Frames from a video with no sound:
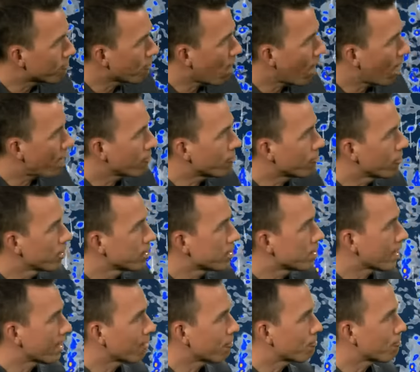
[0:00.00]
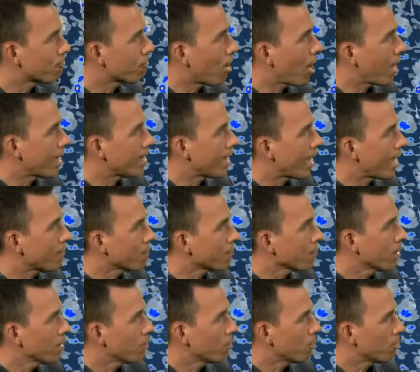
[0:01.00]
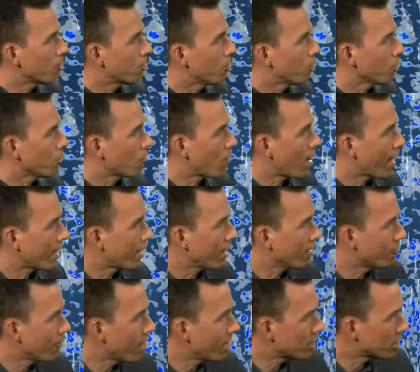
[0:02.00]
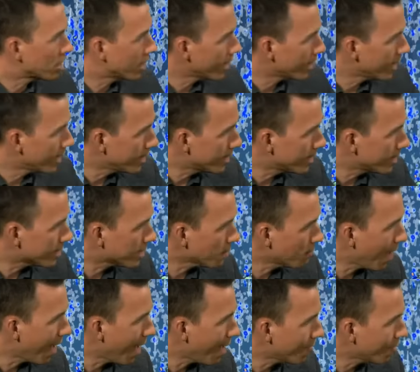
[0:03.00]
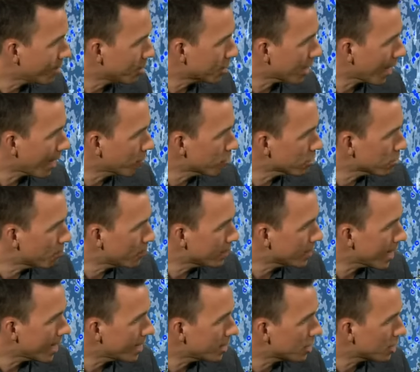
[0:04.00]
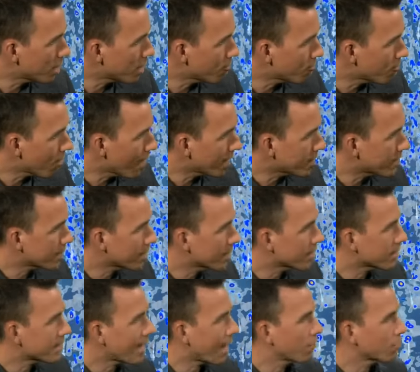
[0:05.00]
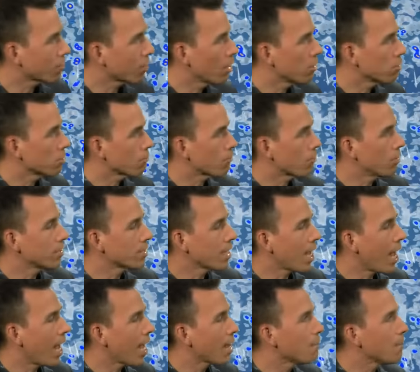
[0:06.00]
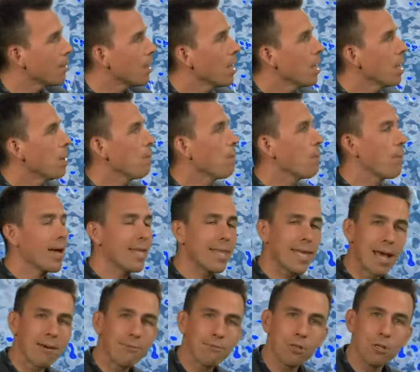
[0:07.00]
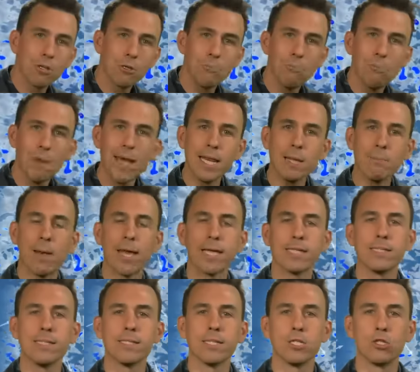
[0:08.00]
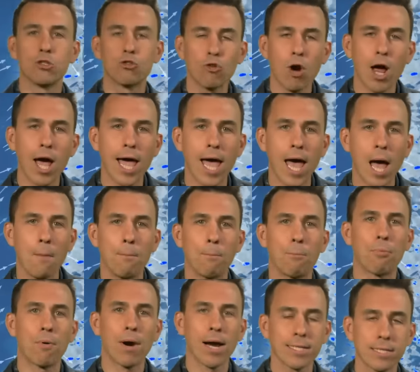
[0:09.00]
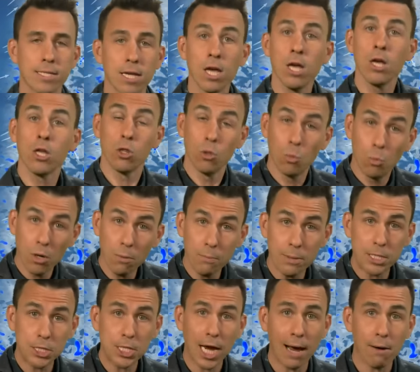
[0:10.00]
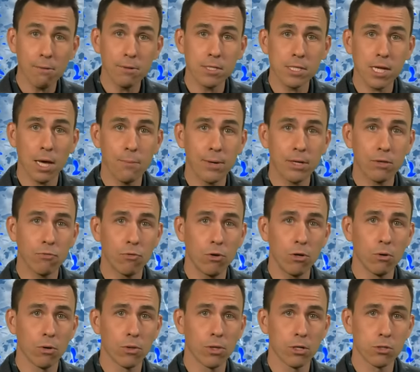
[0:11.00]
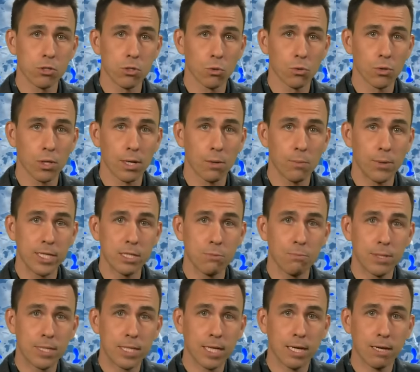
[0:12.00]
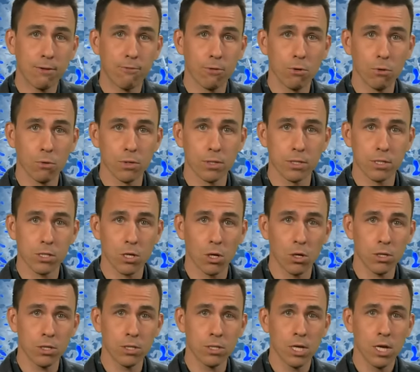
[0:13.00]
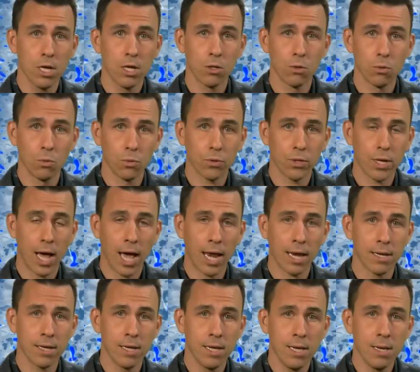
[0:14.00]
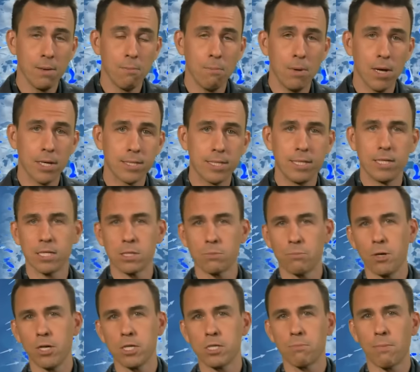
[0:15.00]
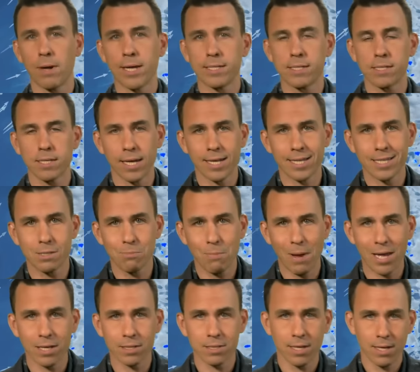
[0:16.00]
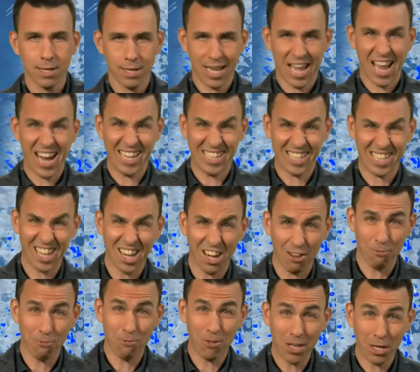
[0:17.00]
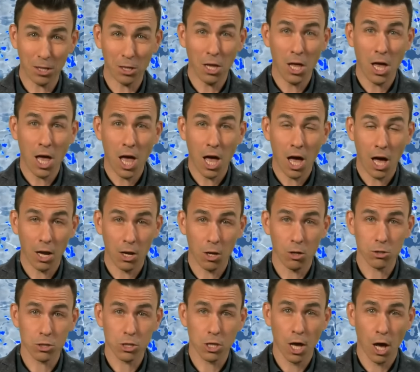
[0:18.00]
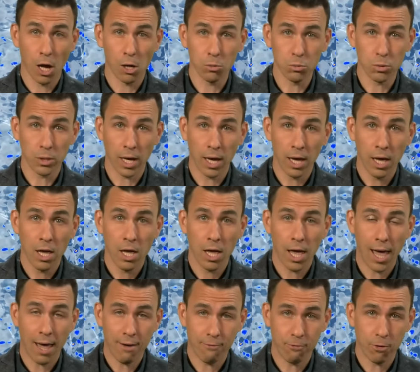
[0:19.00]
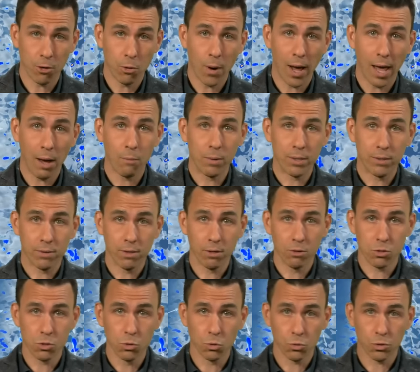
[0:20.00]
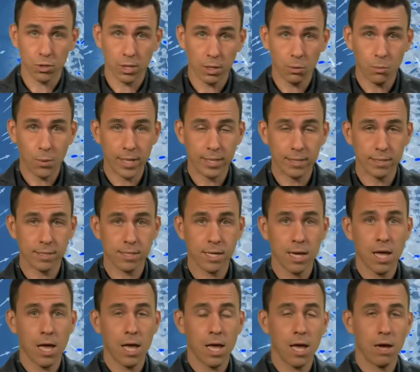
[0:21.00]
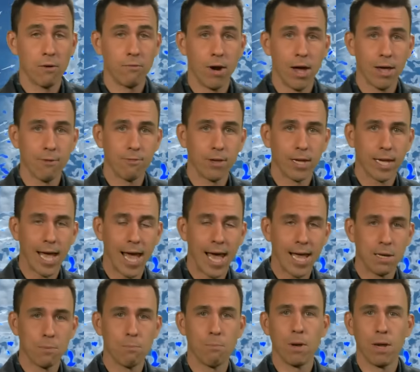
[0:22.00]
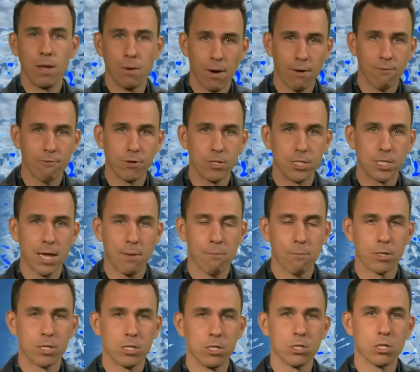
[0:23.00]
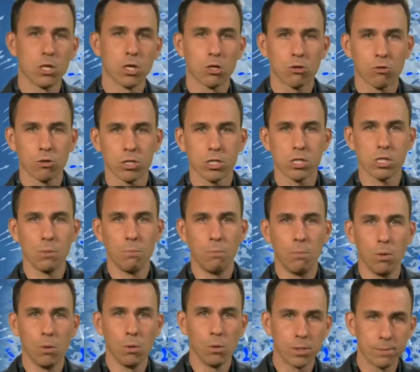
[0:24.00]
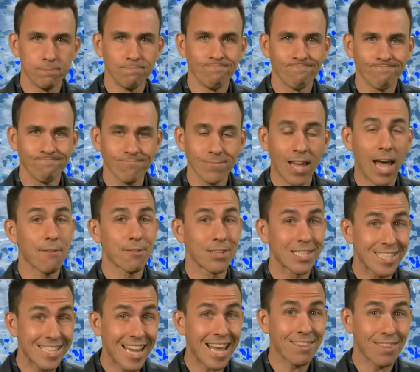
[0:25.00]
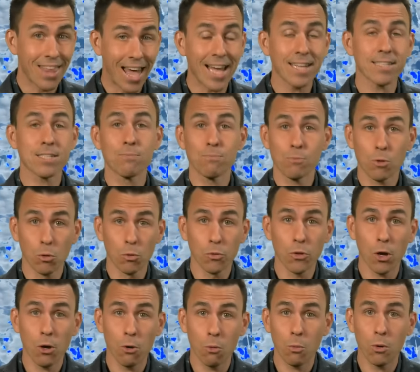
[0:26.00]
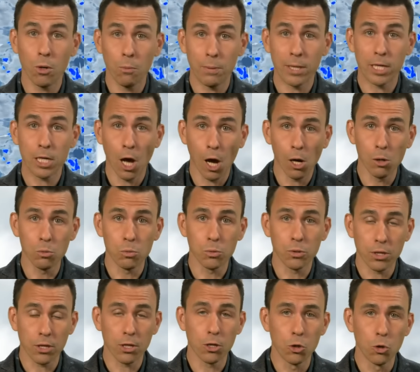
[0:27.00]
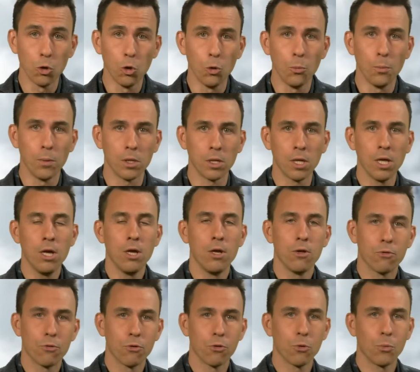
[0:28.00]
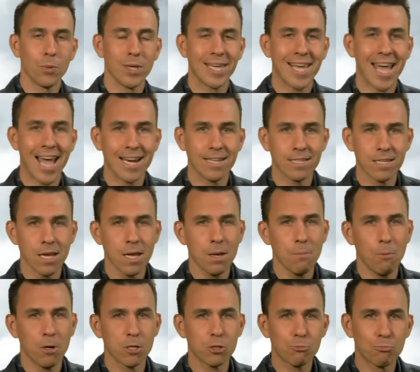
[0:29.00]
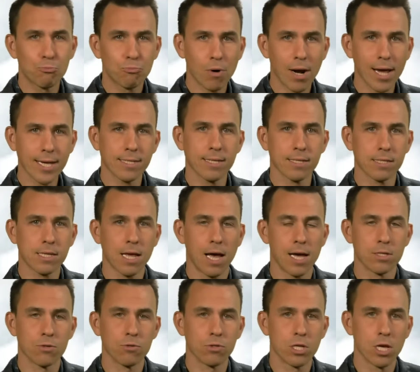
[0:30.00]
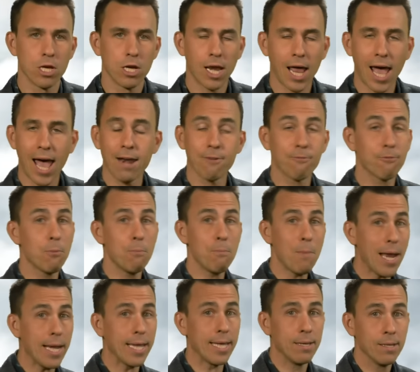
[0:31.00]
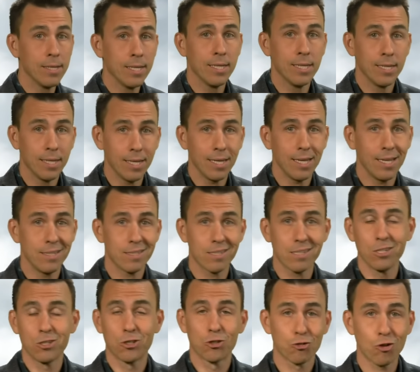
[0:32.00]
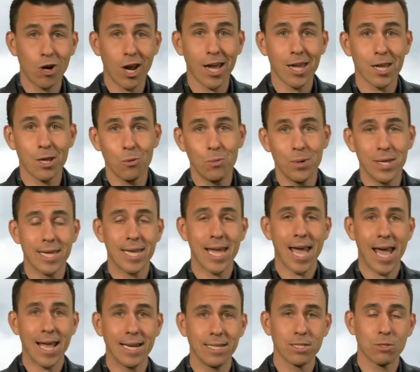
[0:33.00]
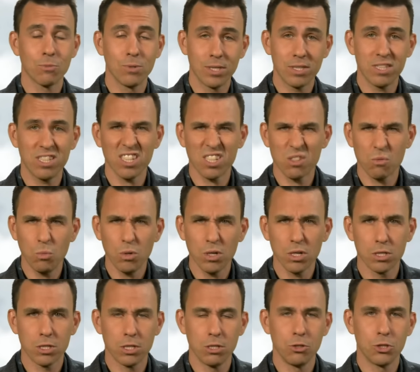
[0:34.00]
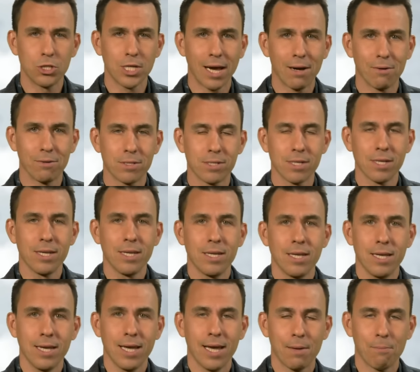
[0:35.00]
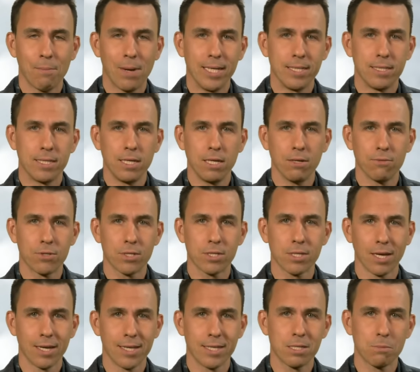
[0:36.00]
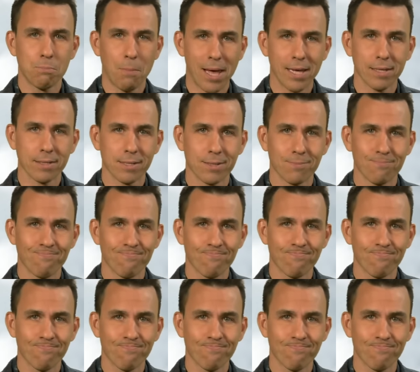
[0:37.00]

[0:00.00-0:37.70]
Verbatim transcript: M5 first thing Friday before the rain eventually eases. Some heavy showers potentially affecting the south coast for a time, but by the afternoon many places are drier and brighter. There will be showers coming through on those northerly winds, particularly for northern Scotland, Northern Ireland, but interspersed by sunny spells, and it's going to feel a lot colder everywhere with those northerly winds arriving and below average temperatures across the board. Having said that, although it will be colder than normal through the weekend, much brighter skies return, and for many it's a dry weekend with just one or two showers and plenty of sunny spells.